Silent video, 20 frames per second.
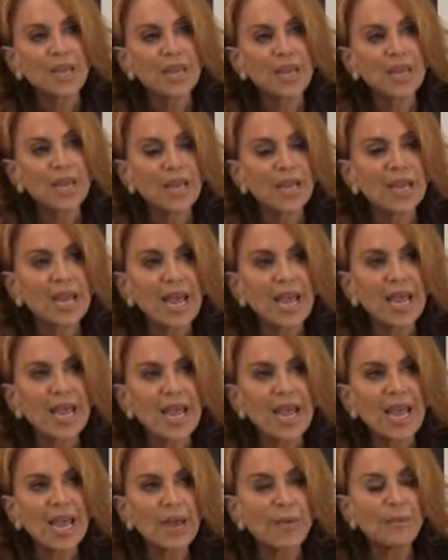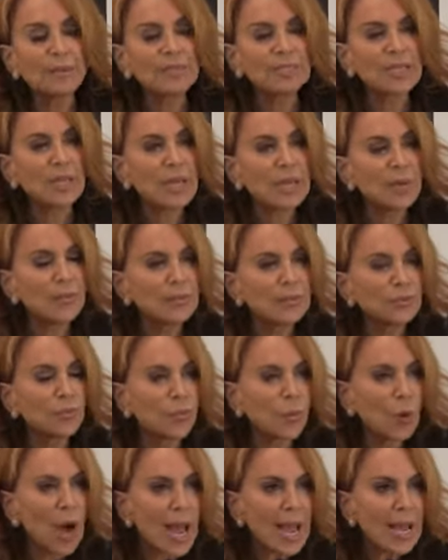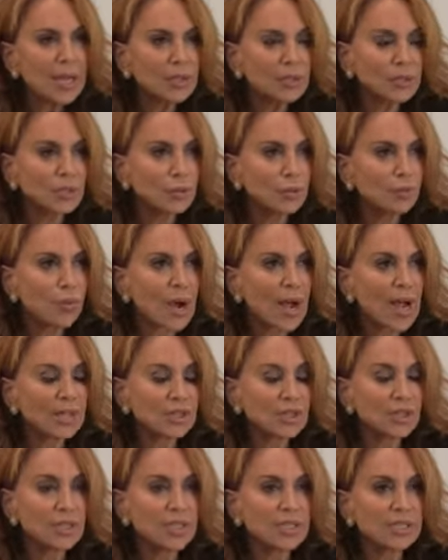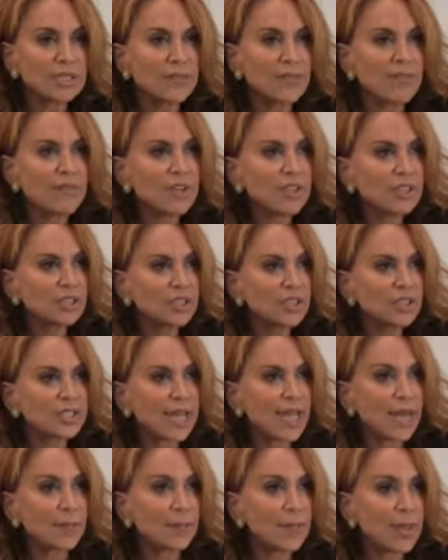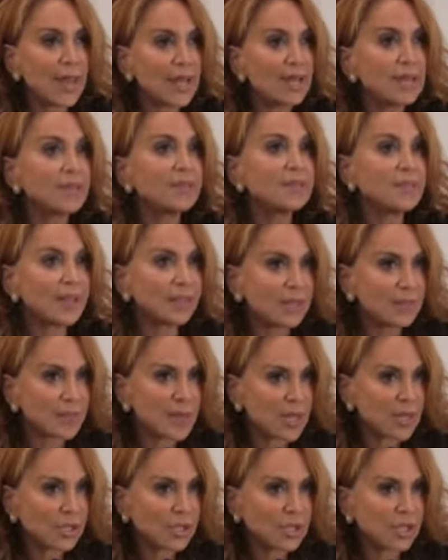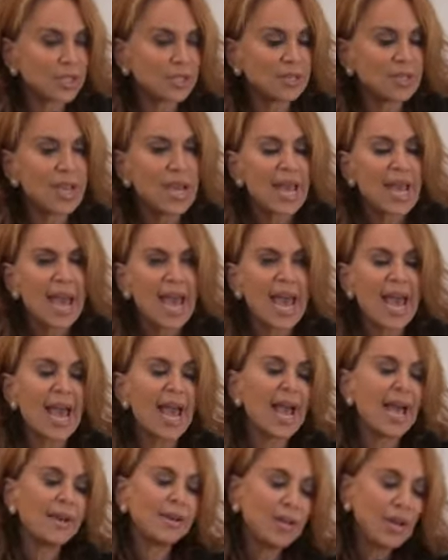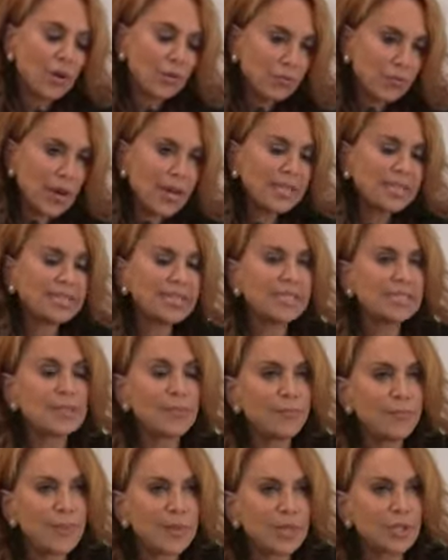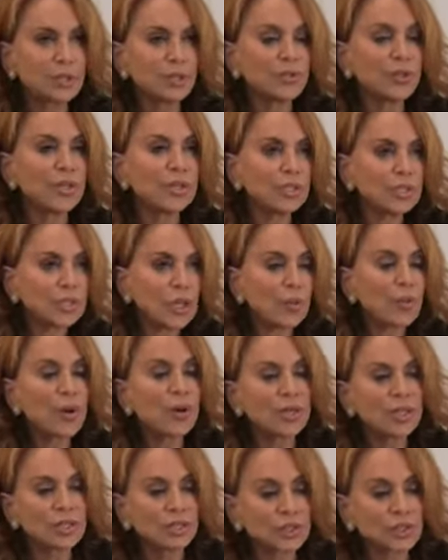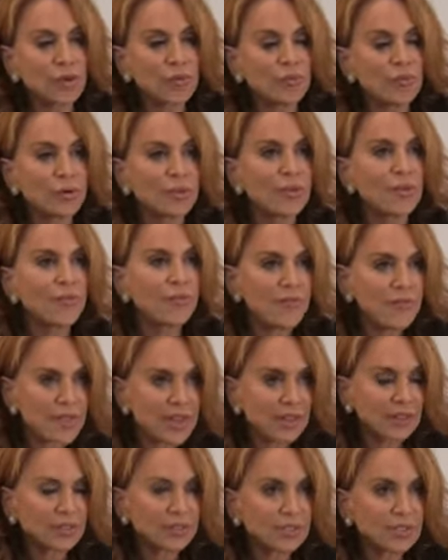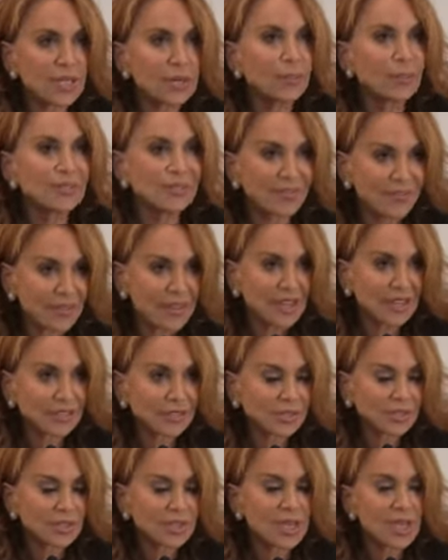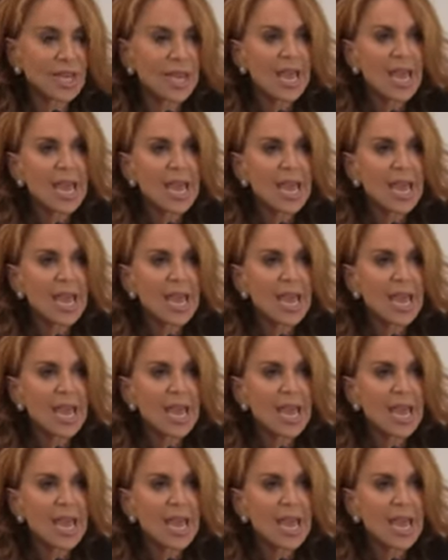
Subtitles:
it was wild to watch this vicious campaign of defamation and racism, bigotry, so on and so forth. Fierce. It was fierce.